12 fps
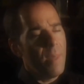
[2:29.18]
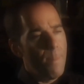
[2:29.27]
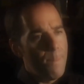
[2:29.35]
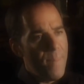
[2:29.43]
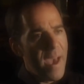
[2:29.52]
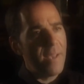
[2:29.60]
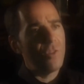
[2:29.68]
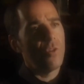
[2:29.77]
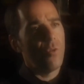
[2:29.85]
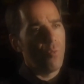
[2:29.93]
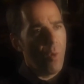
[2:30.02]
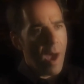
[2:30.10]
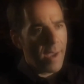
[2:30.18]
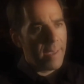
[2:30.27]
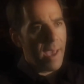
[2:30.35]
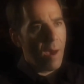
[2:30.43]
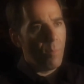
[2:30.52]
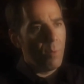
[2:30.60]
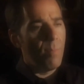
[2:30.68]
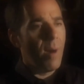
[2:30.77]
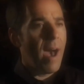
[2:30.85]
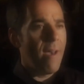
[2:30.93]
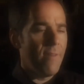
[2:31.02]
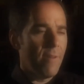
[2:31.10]
the best rock album
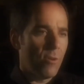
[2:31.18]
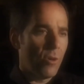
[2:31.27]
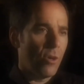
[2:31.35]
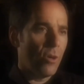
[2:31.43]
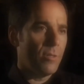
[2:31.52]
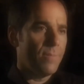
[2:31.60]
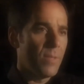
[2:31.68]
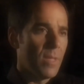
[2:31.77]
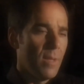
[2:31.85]
I've ever heard.